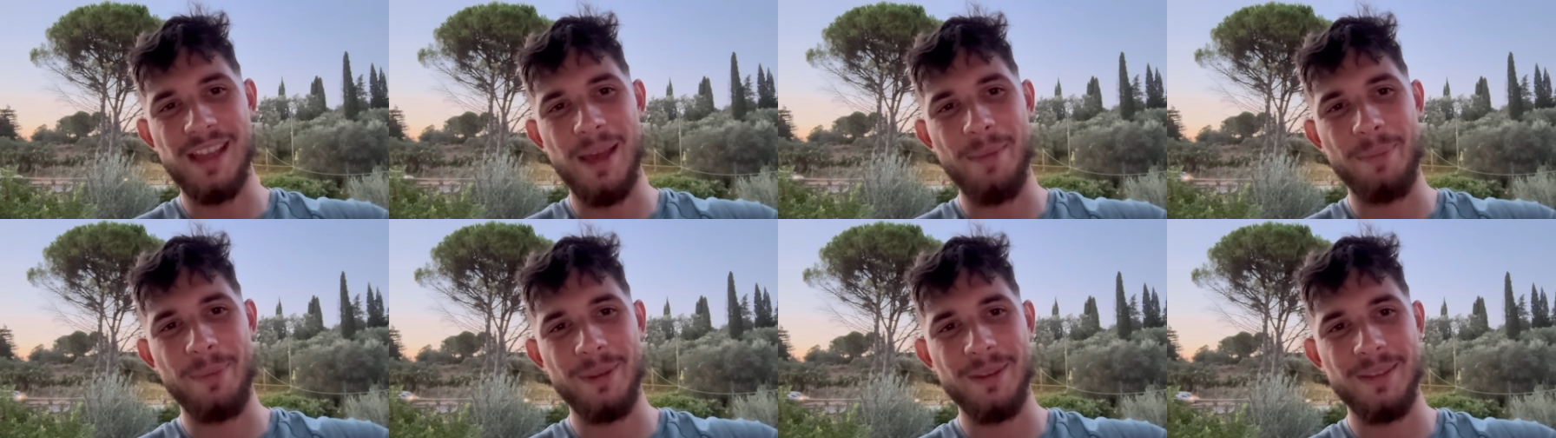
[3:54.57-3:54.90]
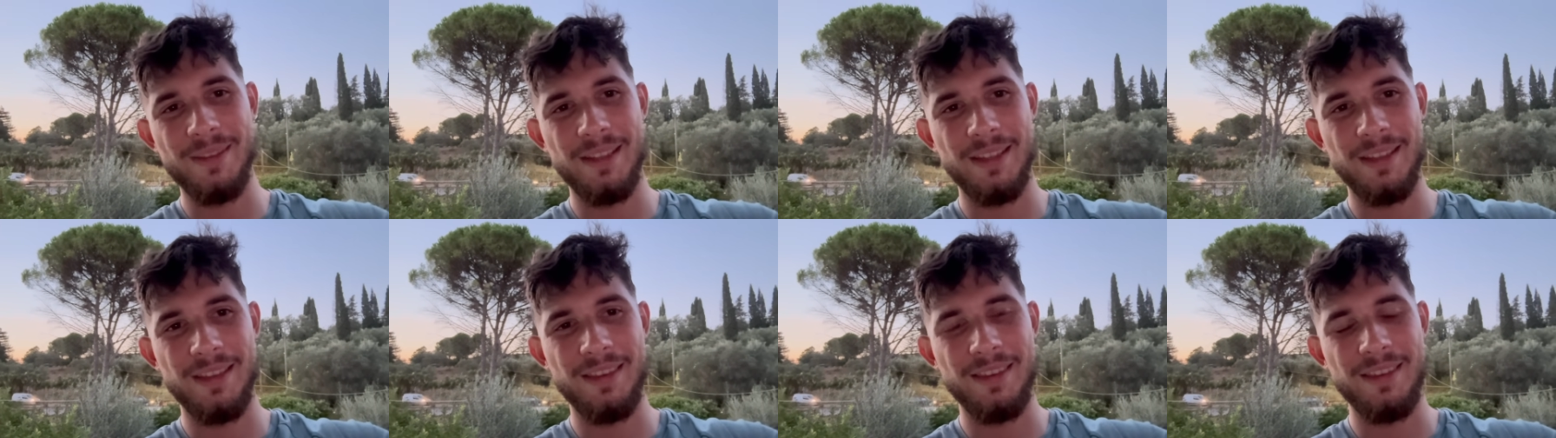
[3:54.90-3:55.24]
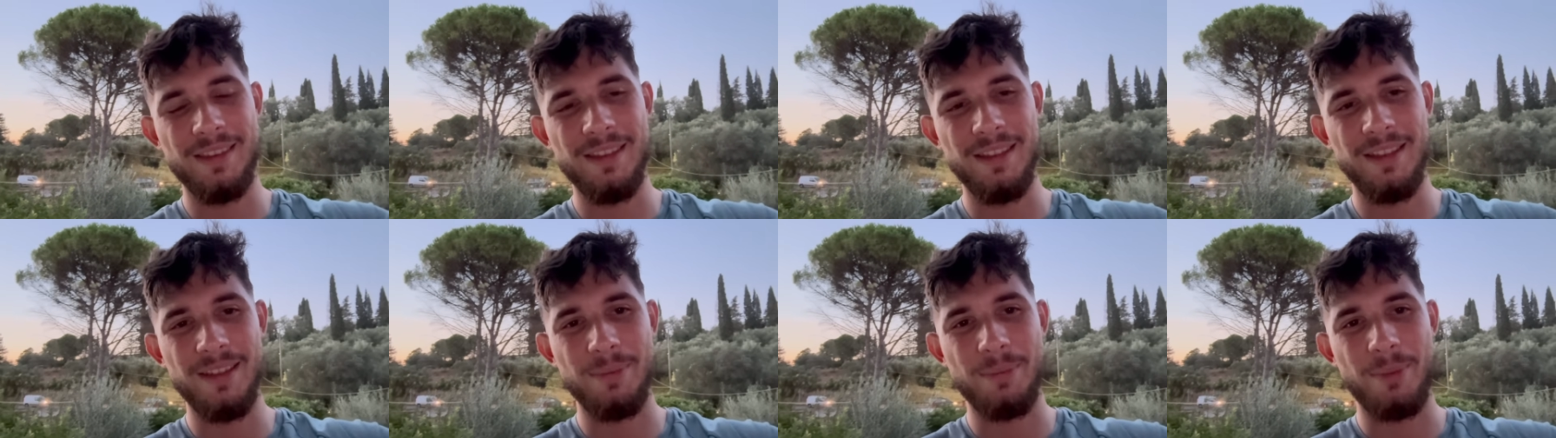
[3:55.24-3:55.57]
happened that
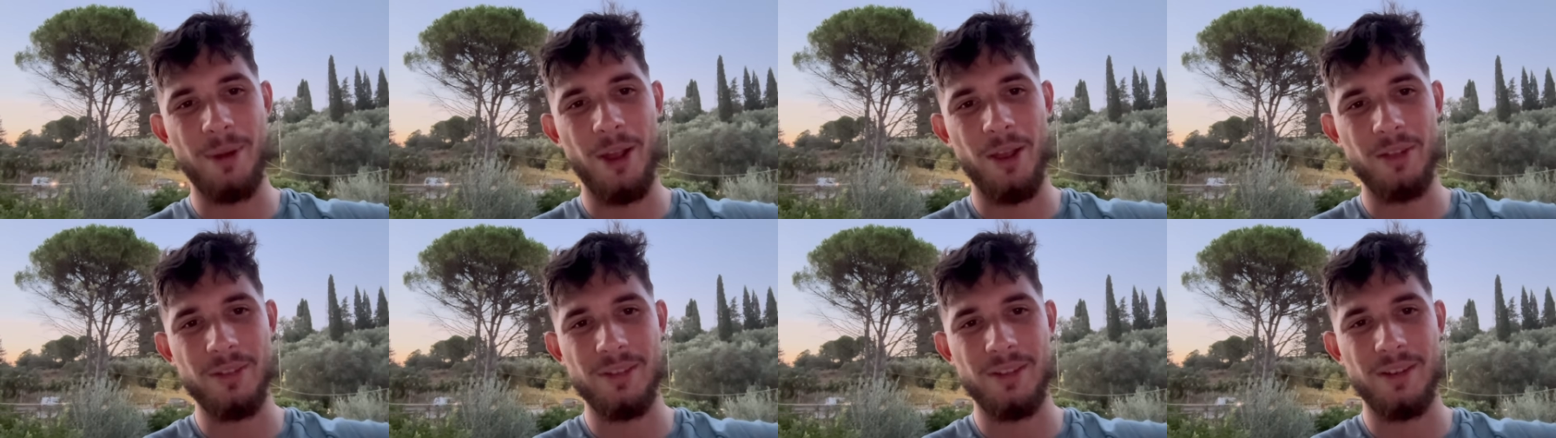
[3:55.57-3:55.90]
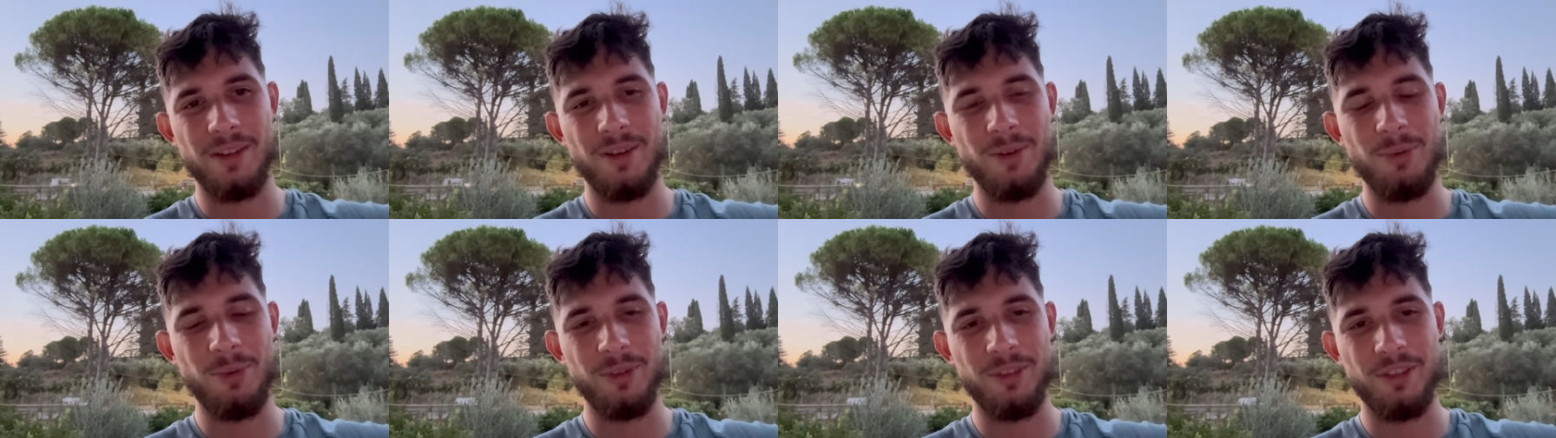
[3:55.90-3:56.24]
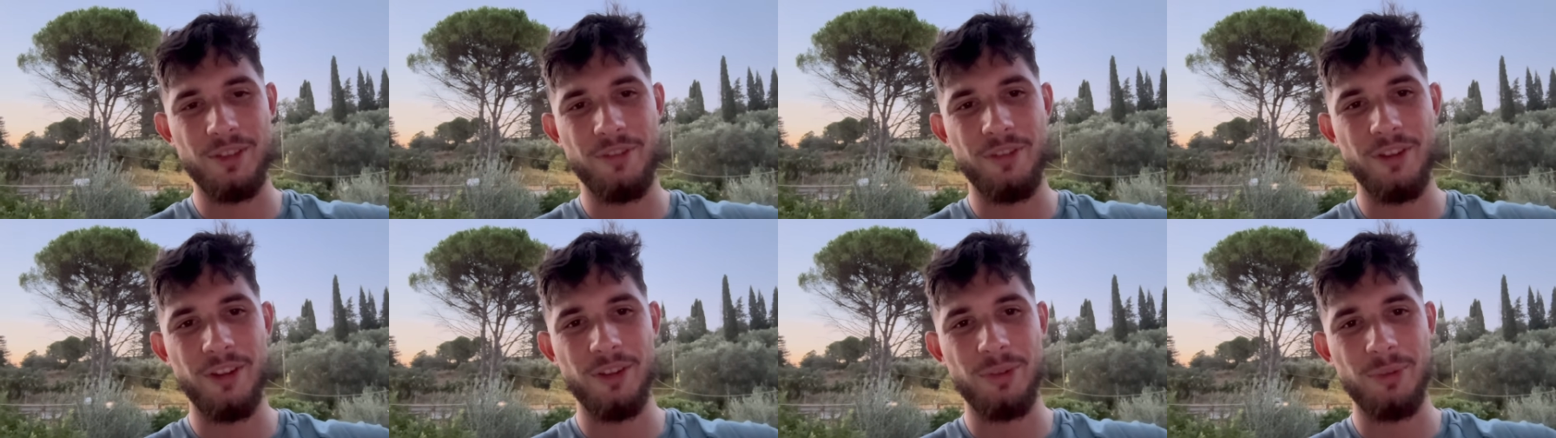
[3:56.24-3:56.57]
Dia's browser was
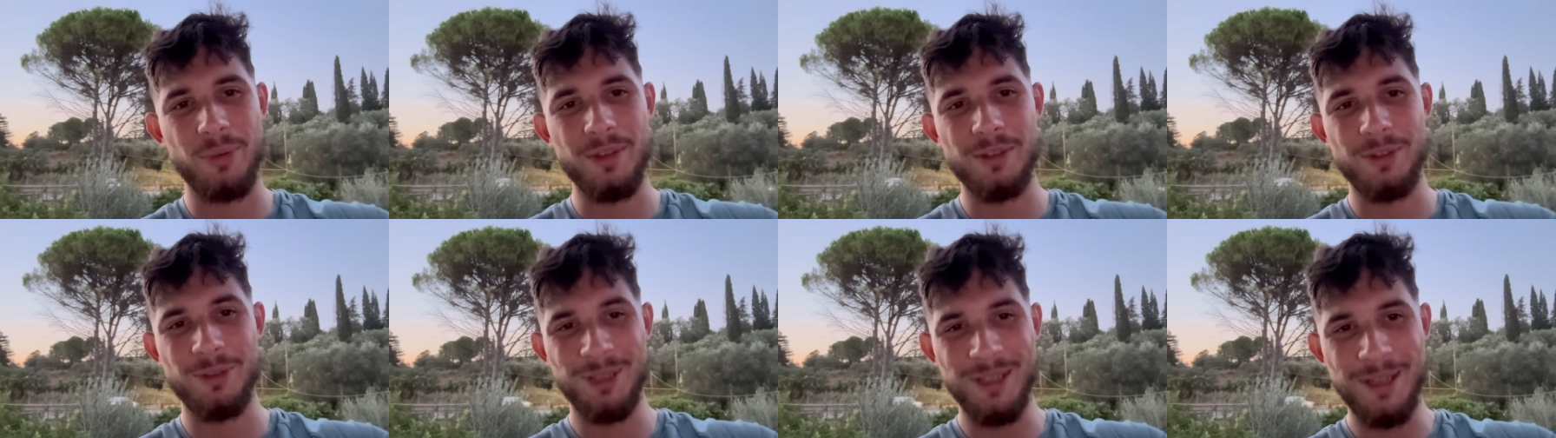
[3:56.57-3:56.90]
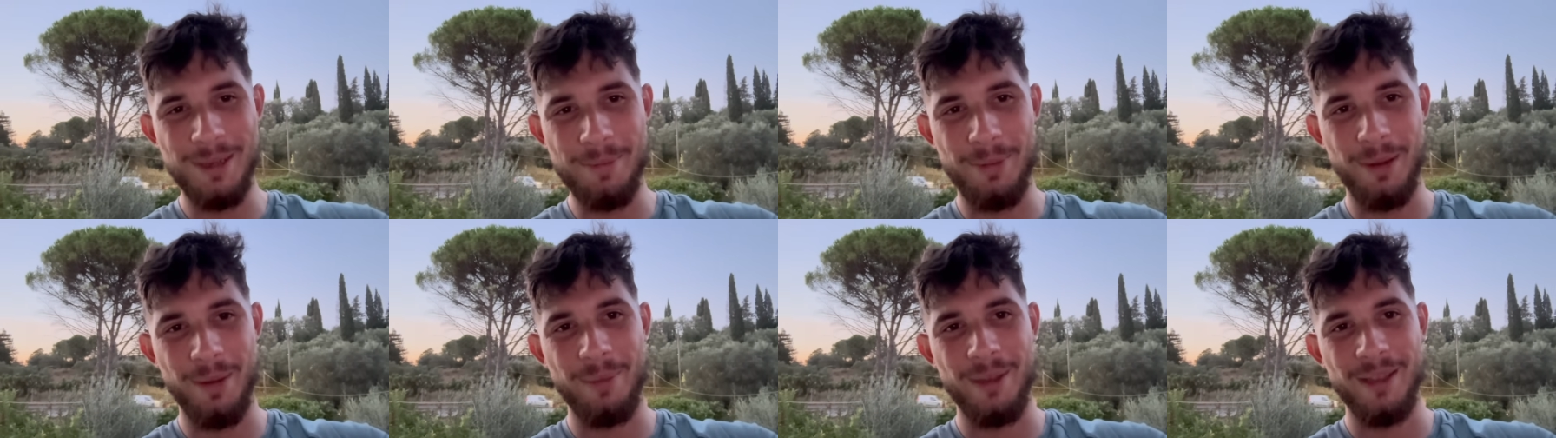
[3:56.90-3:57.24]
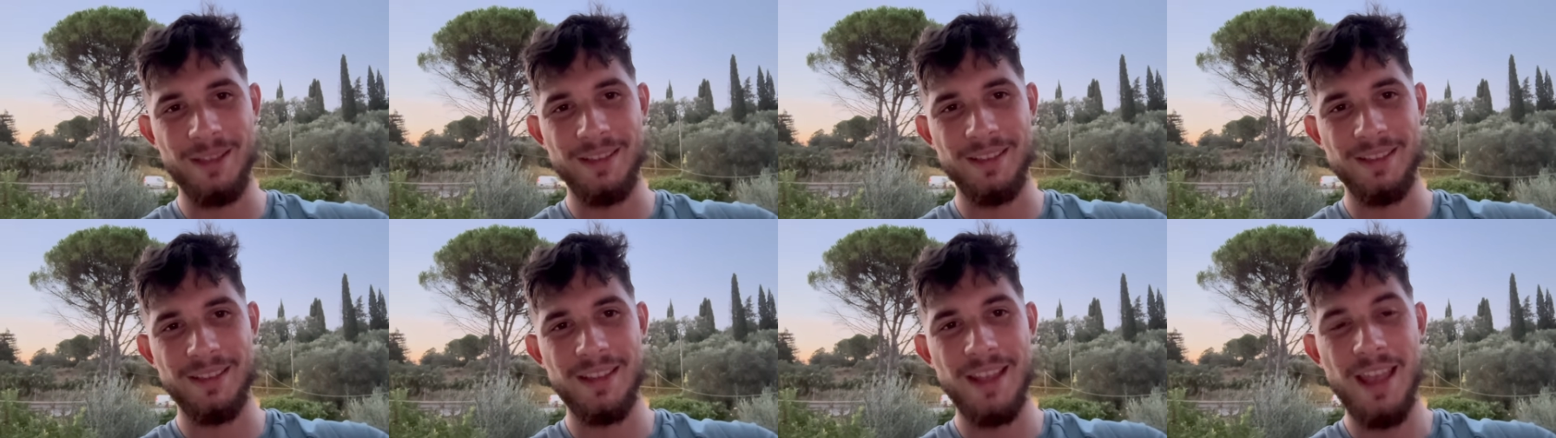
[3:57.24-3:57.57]
the first one to
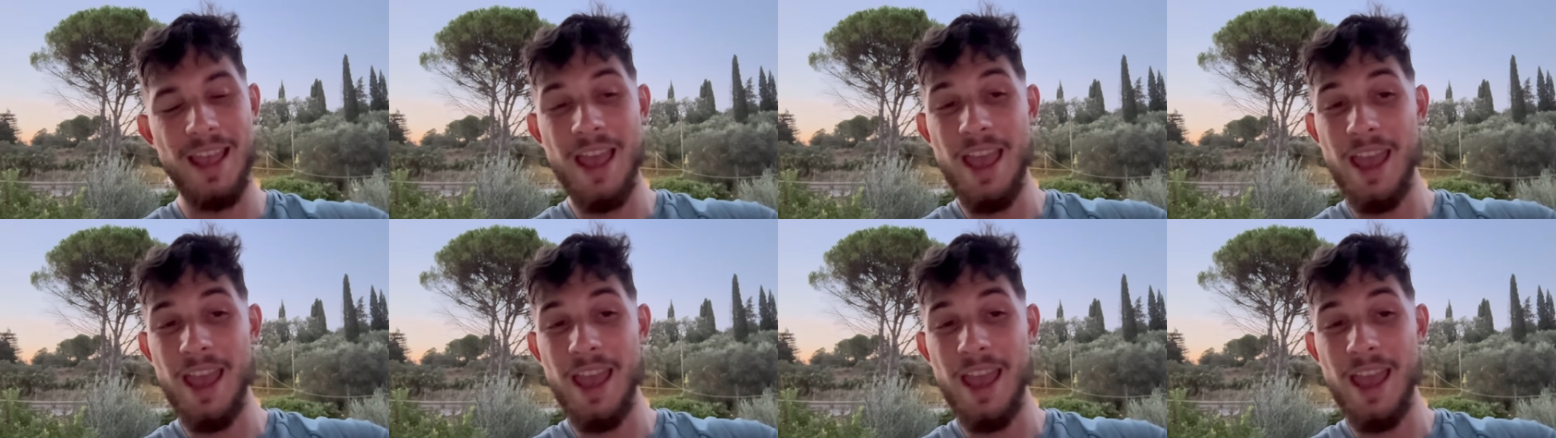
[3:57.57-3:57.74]
implement it.